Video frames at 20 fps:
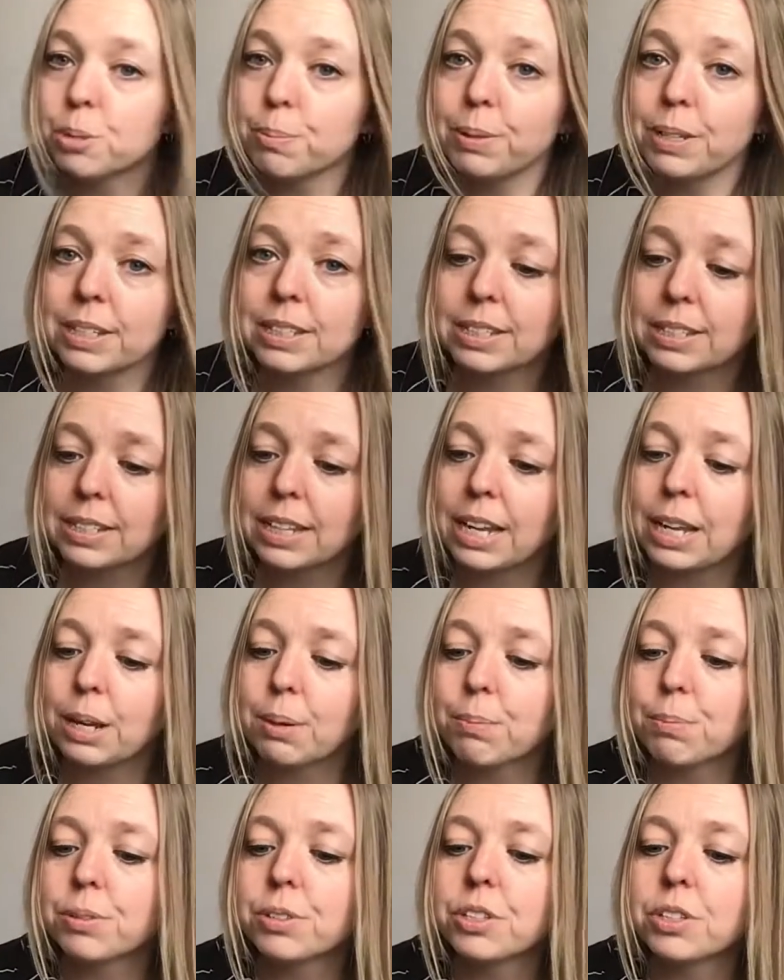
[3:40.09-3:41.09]
a piece of
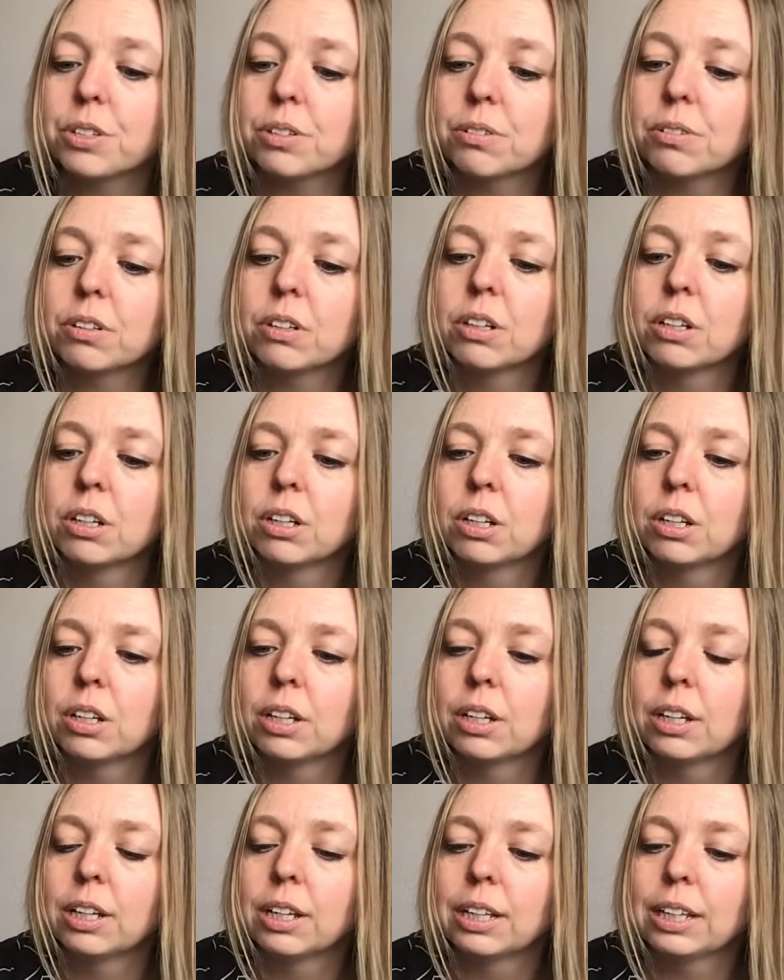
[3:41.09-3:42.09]
tape to
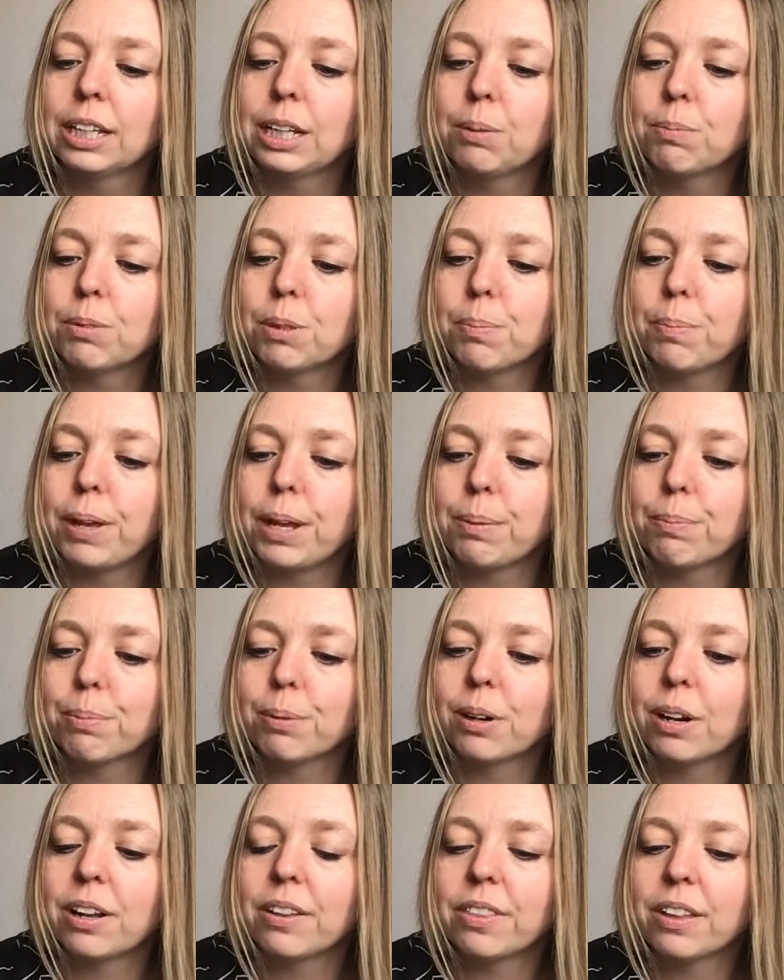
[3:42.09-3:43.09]
keep the
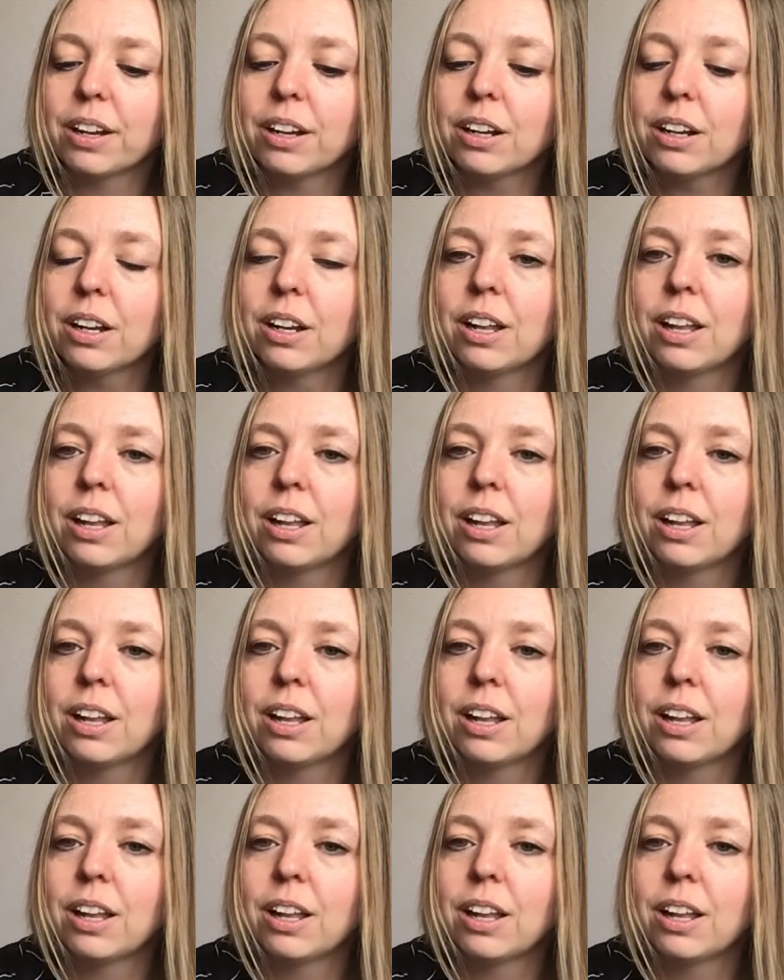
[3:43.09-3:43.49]
paper on there.